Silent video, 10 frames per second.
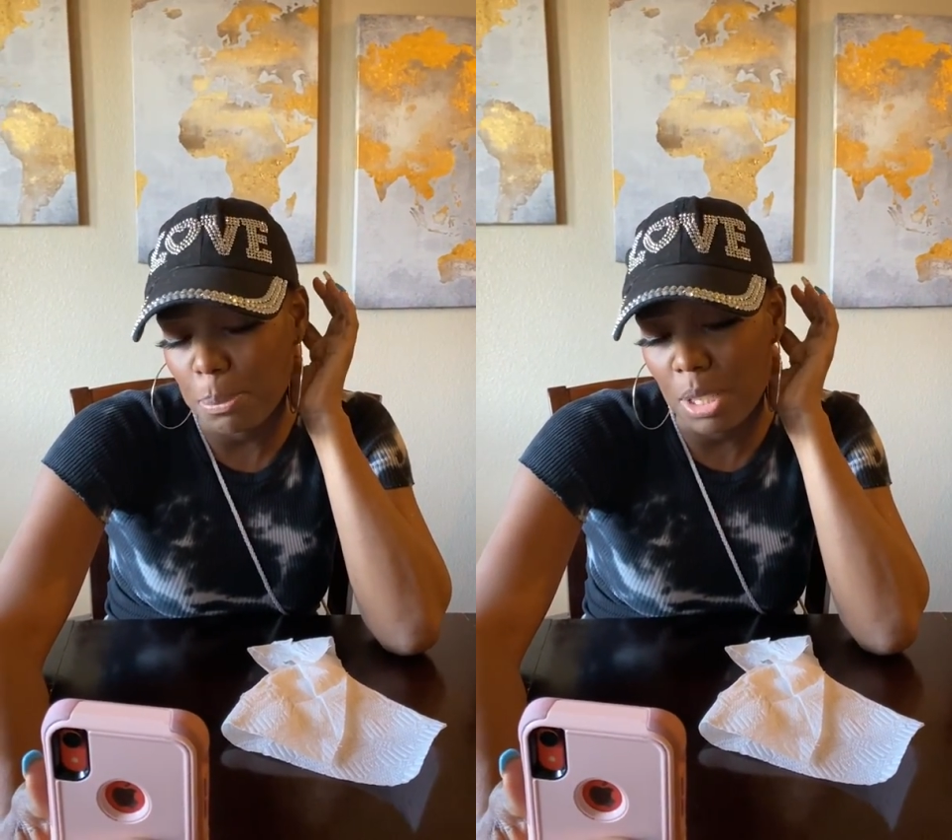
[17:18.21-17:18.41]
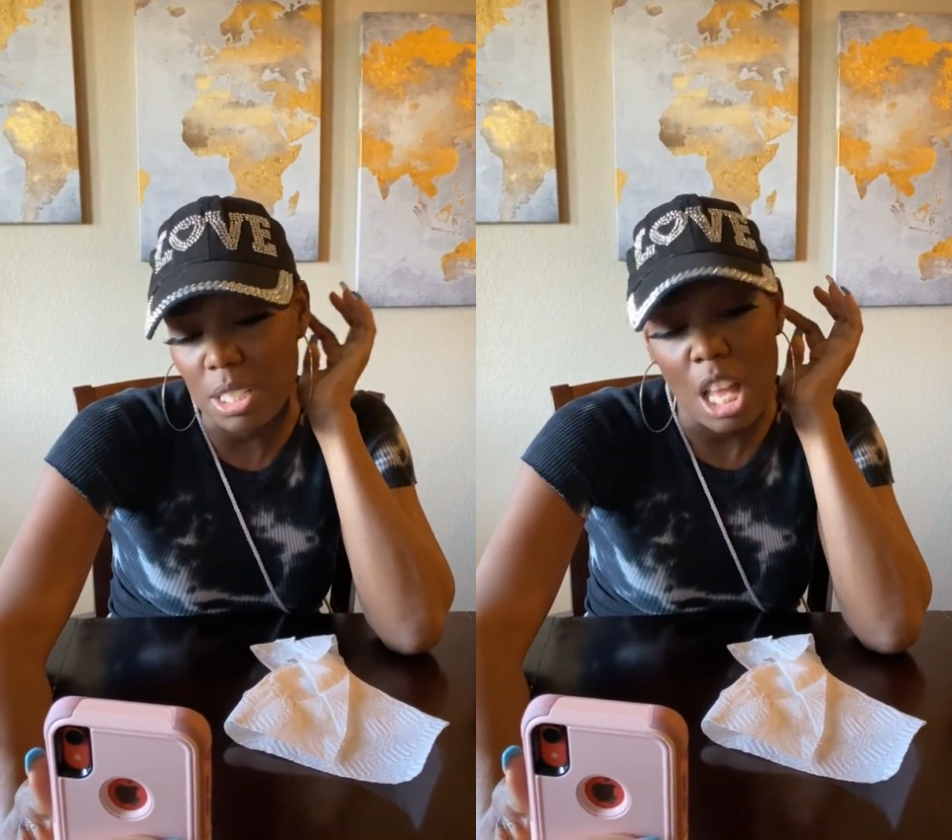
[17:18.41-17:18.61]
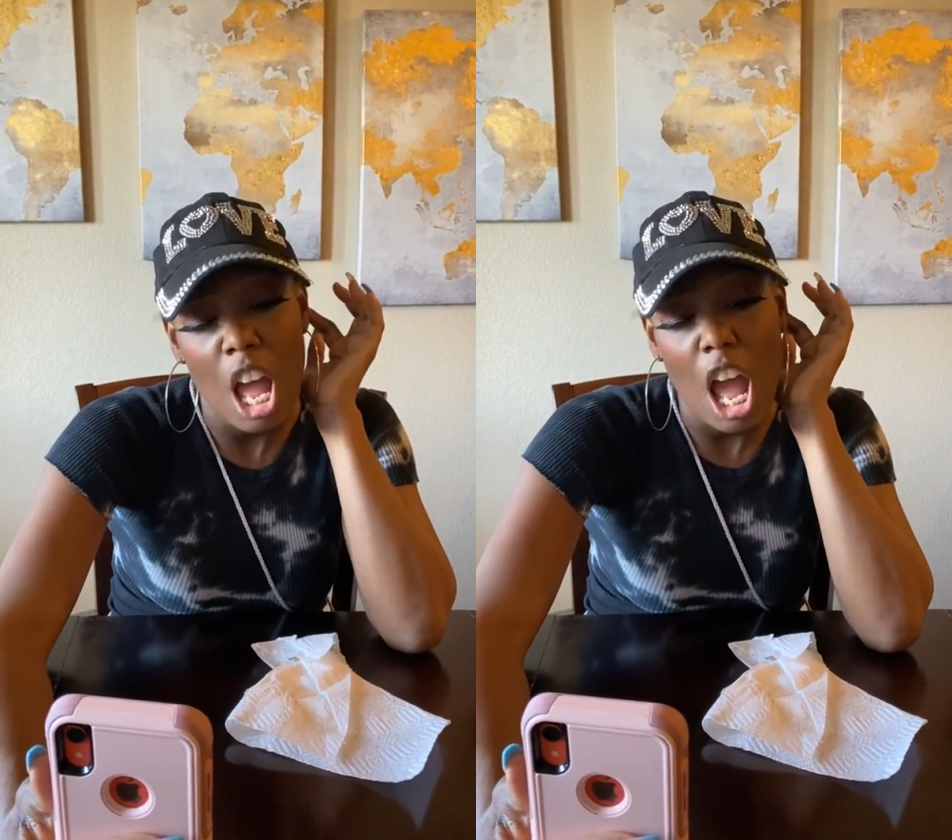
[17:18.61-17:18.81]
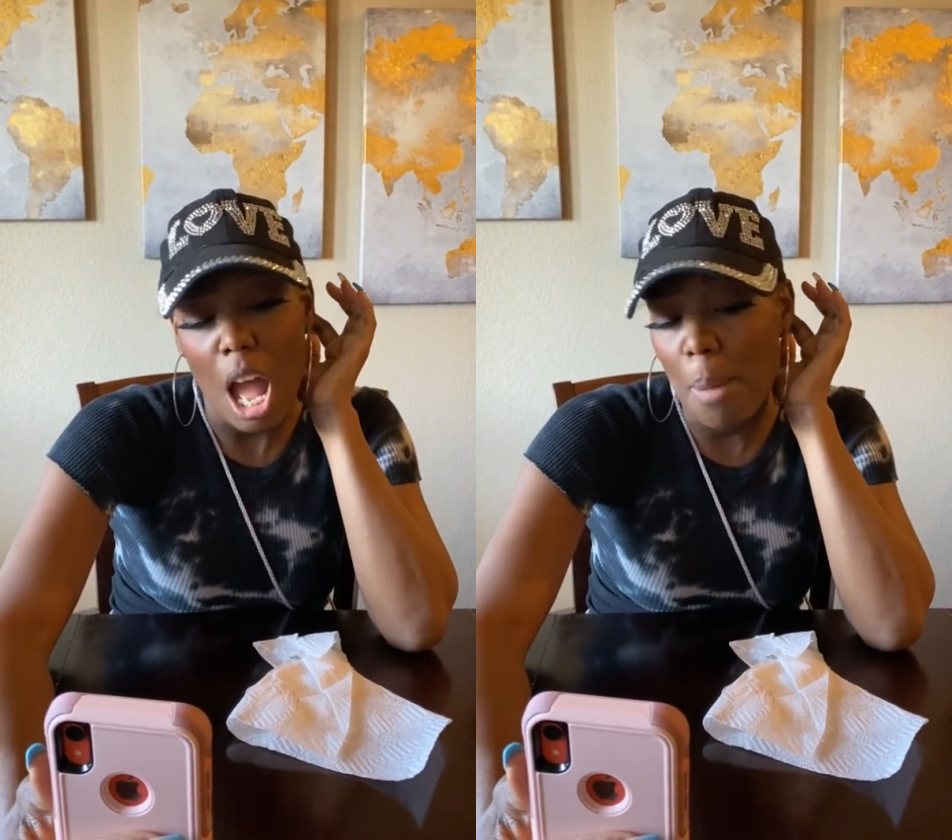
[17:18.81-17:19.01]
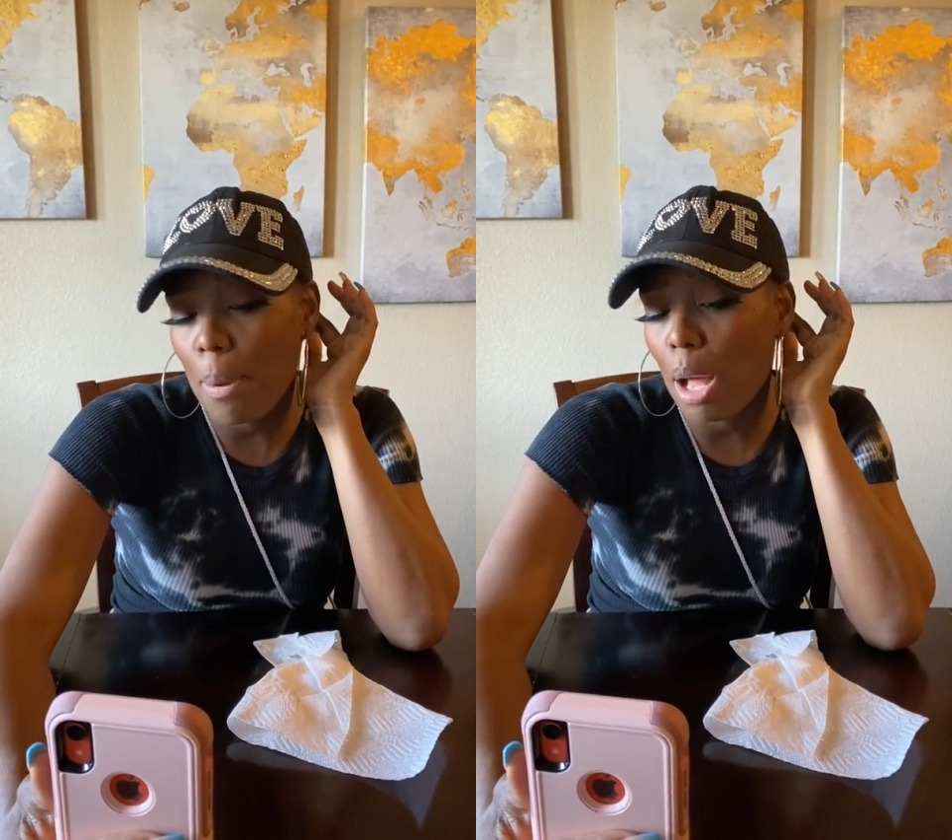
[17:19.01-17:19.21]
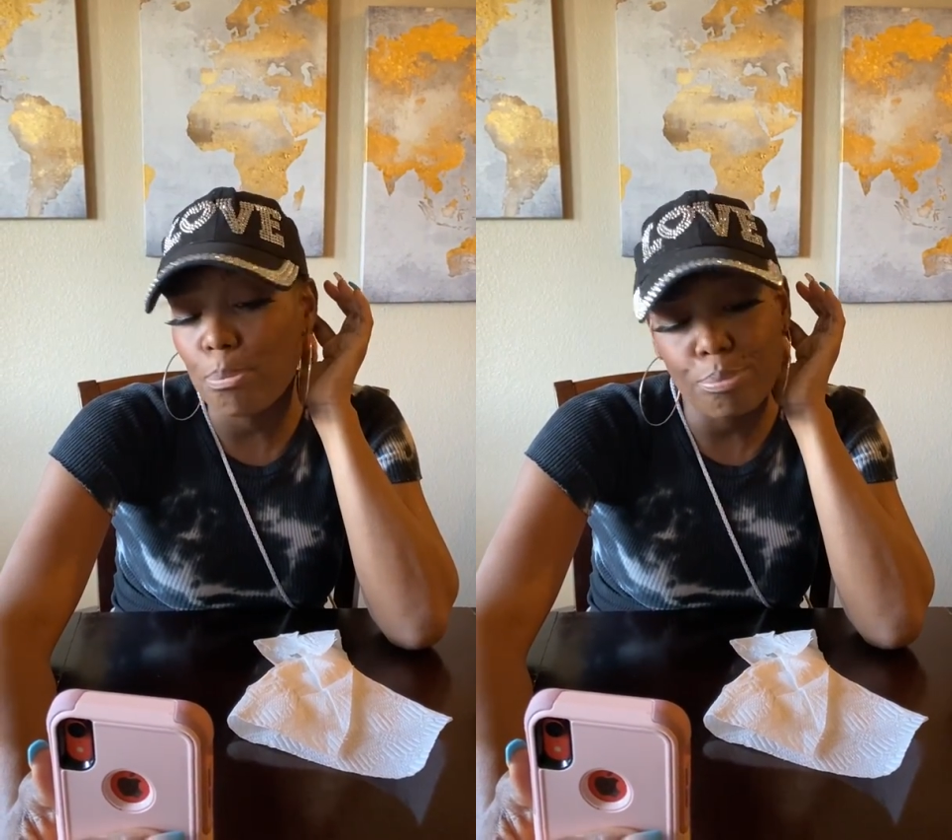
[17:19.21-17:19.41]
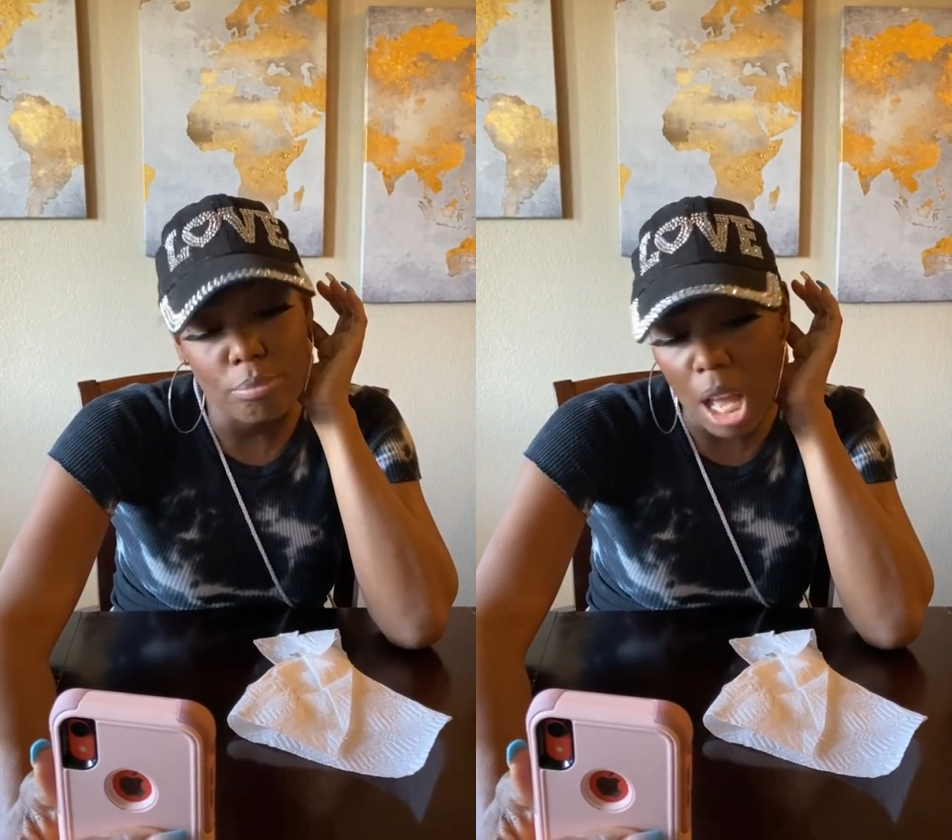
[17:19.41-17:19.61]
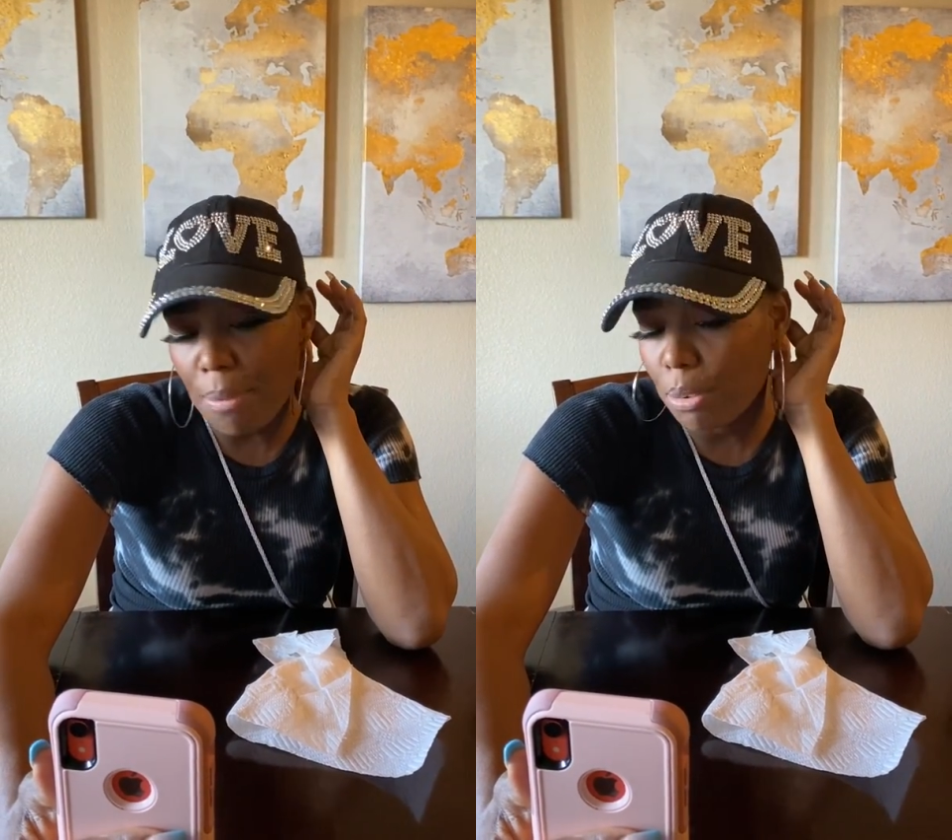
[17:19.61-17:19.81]
Because
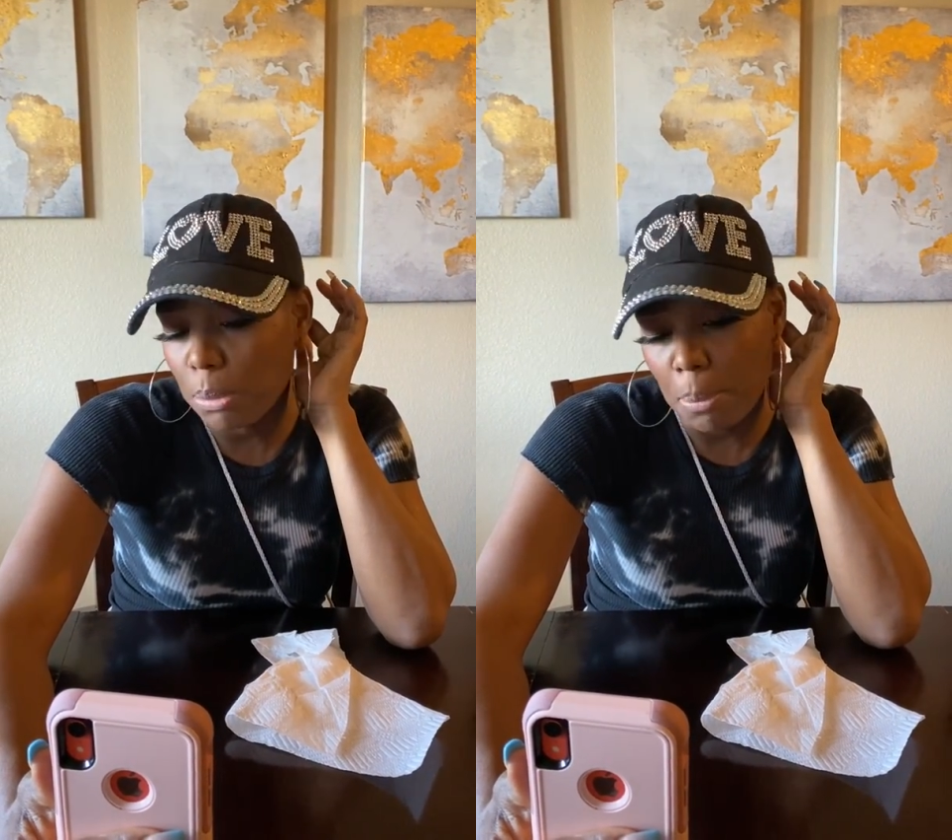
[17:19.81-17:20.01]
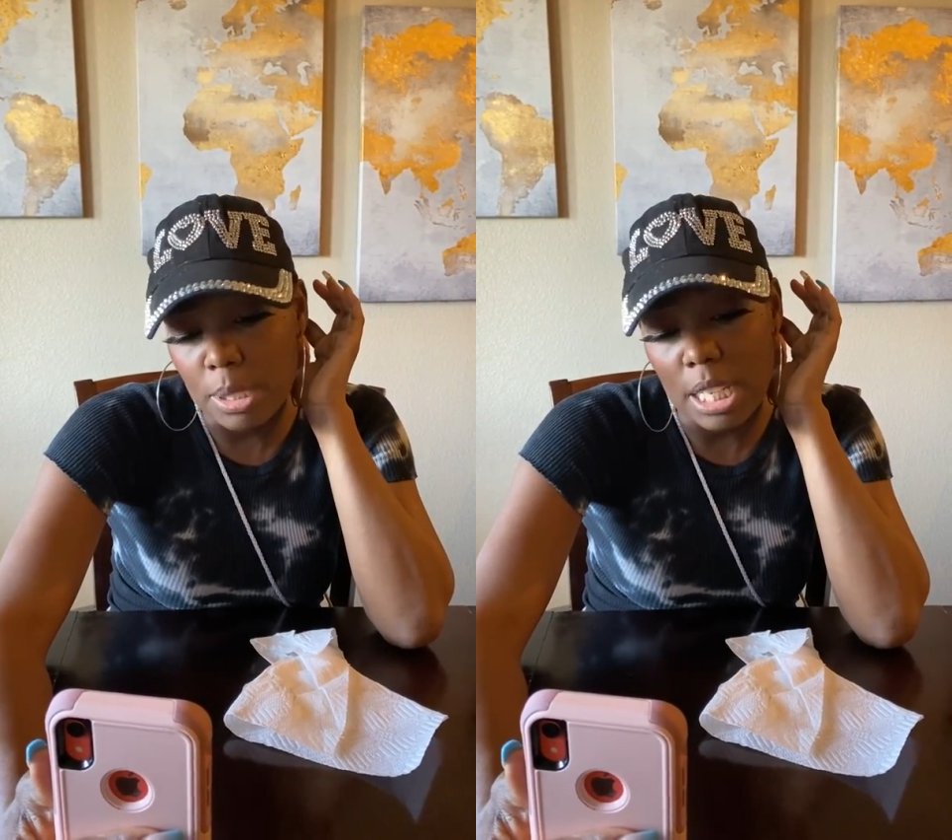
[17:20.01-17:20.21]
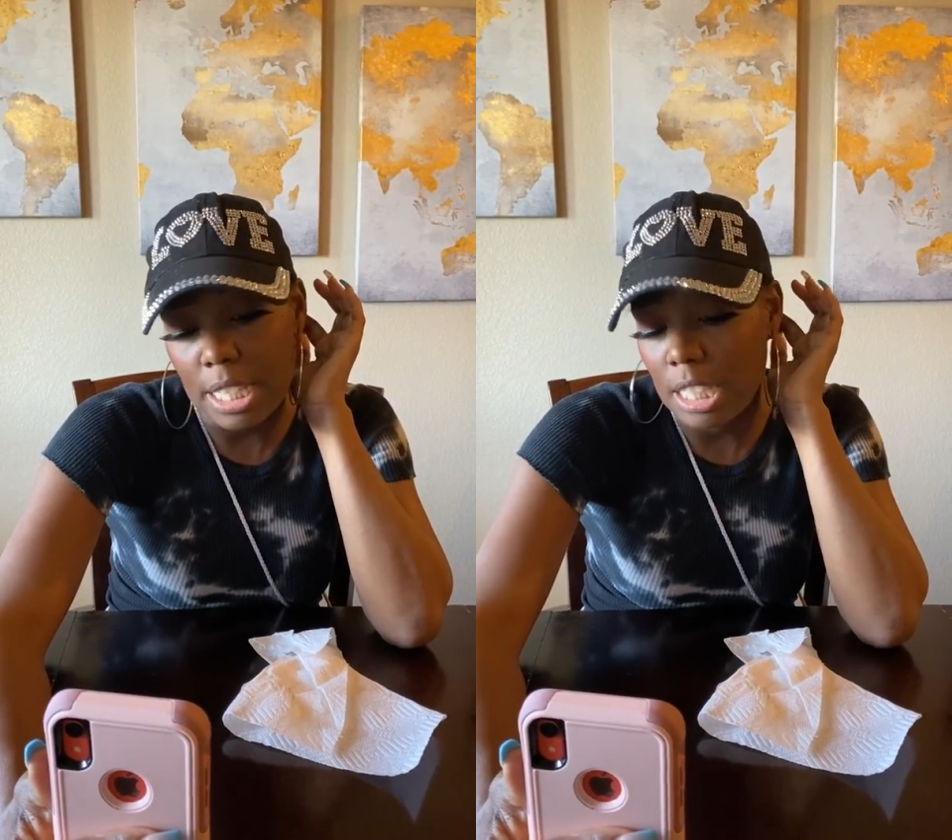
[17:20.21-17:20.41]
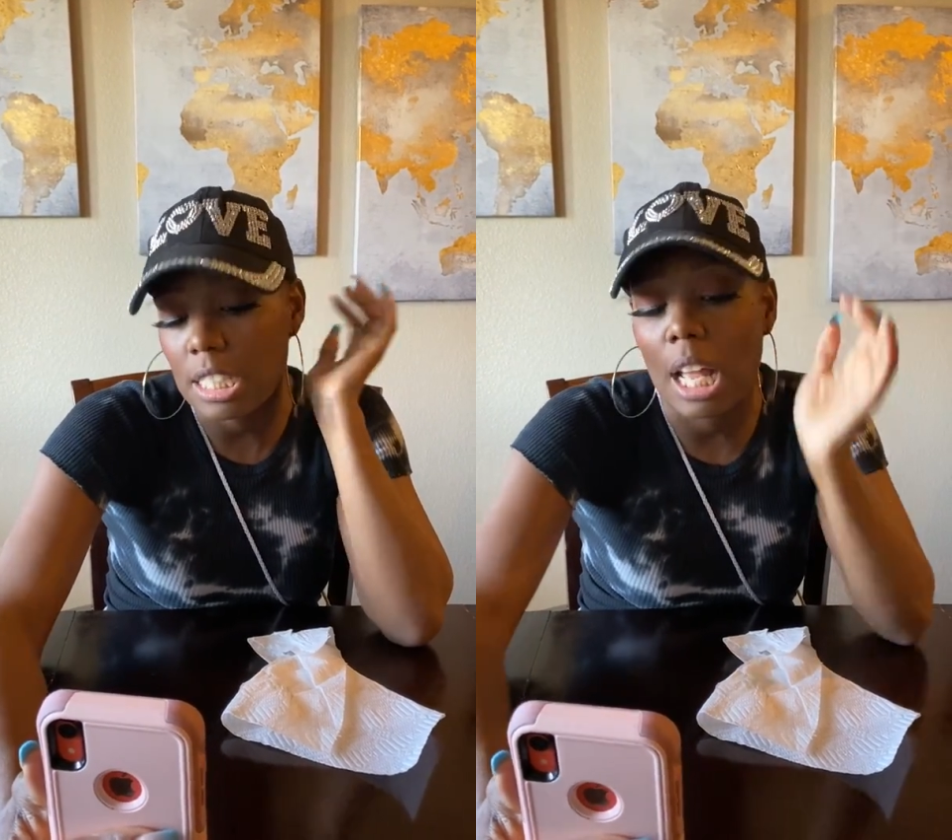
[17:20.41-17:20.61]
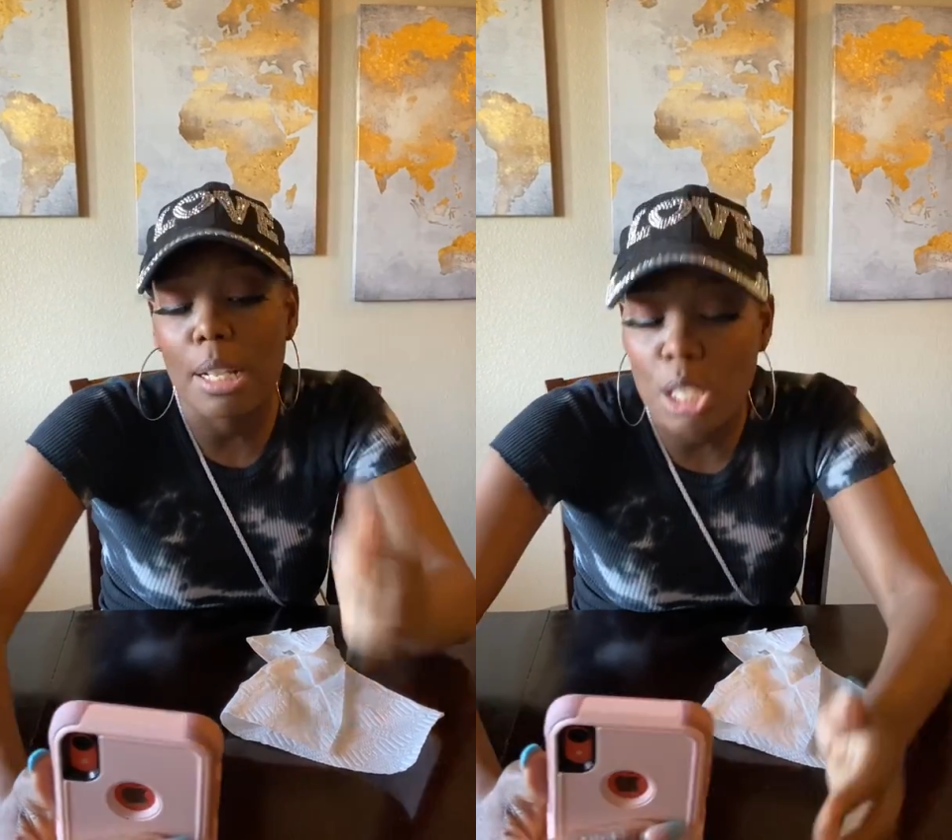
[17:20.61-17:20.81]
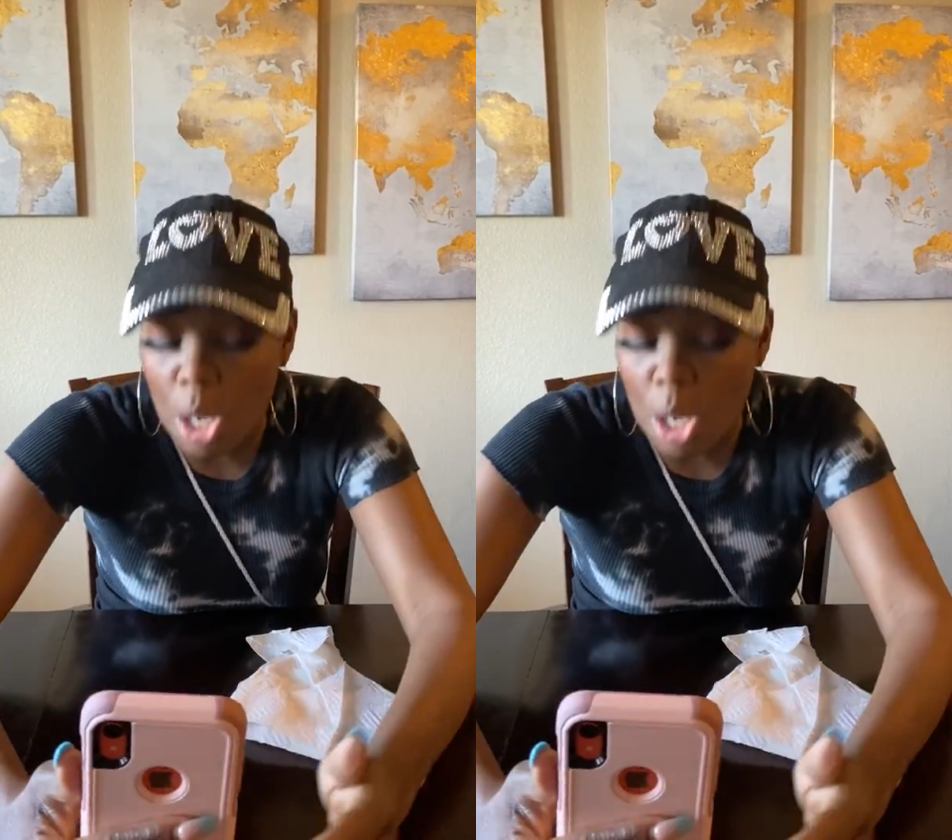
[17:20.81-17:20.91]
I'm from Lubbock, Texas, and I